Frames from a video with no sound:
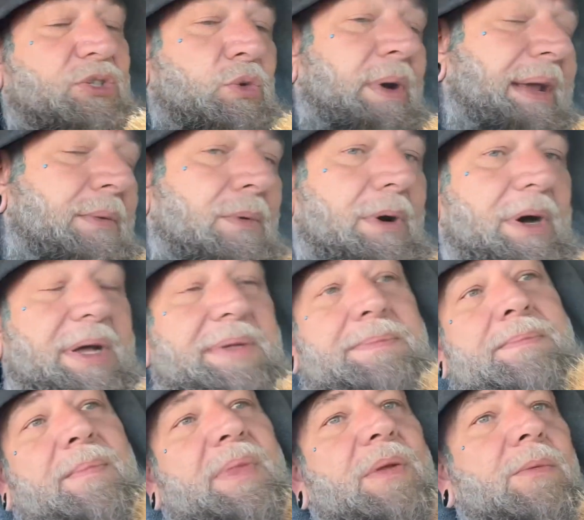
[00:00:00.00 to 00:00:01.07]

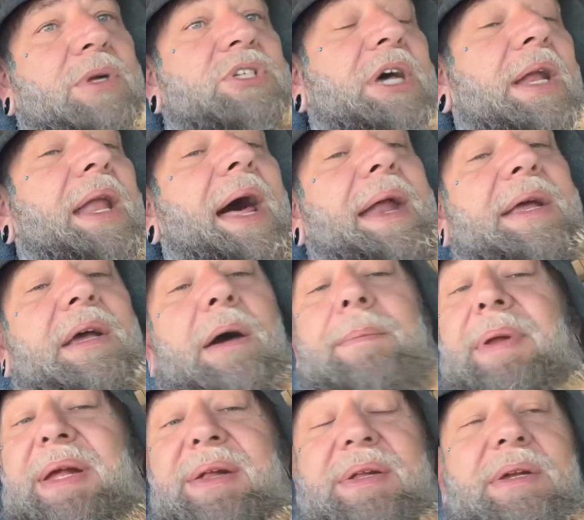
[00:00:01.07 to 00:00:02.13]
21, which a lot of
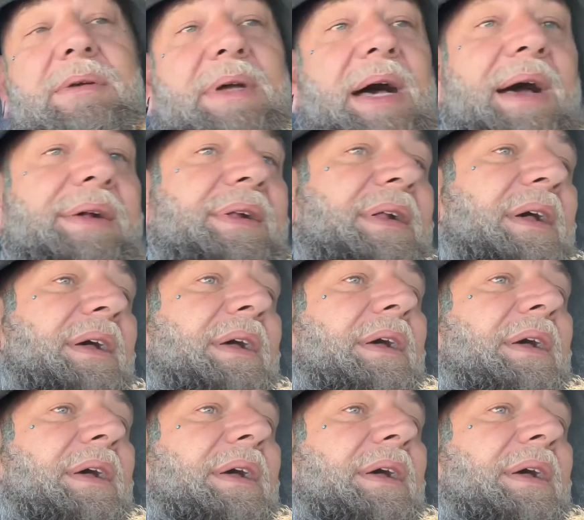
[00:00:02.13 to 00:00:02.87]
companies do, guys.